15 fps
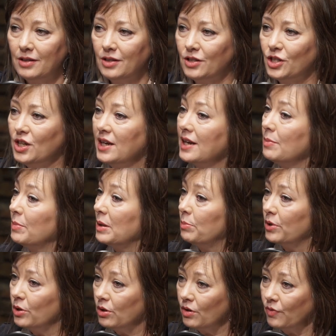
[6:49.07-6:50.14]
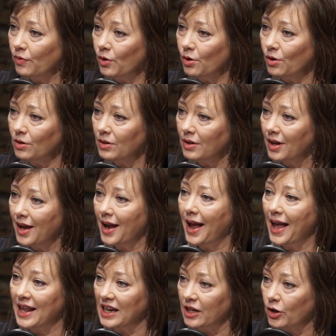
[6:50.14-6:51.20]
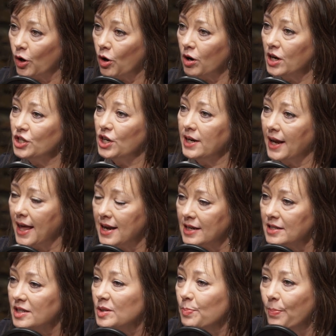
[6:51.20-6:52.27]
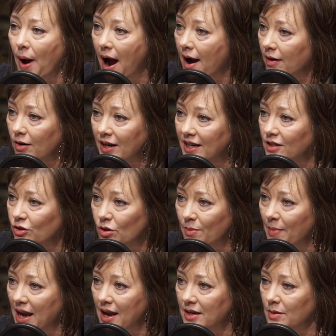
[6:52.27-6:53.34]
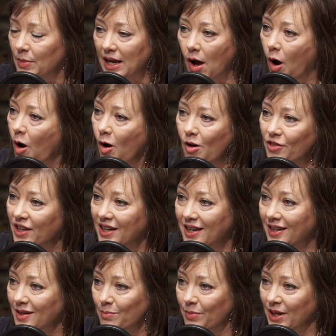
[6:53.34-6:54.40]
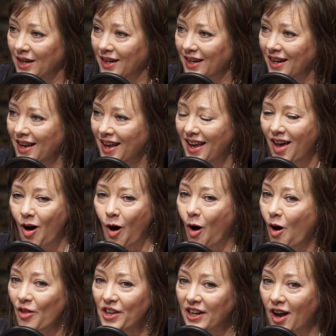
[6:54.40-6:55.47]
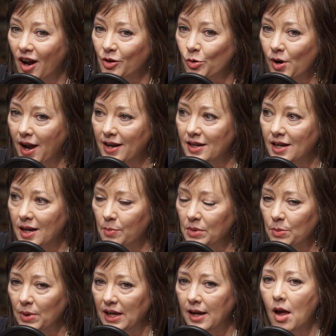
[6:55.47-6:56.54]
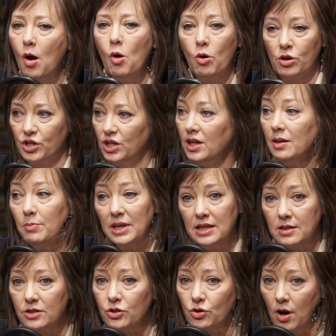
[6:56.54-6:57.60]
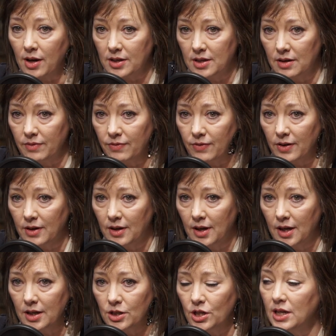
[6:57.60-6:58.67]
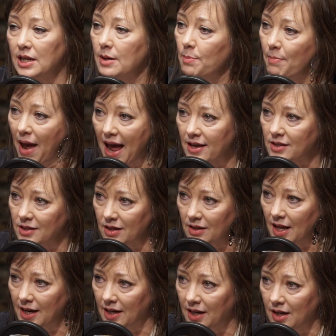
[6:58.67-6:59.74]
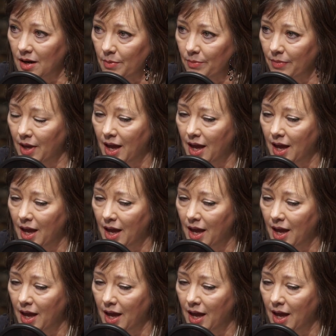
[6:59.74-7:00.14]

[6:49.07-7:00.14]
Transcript: She can be beautiful and encouraging and inspiring to a man to be all that he can be, all that God created him to be, or she can be destructive. She can emasculate him.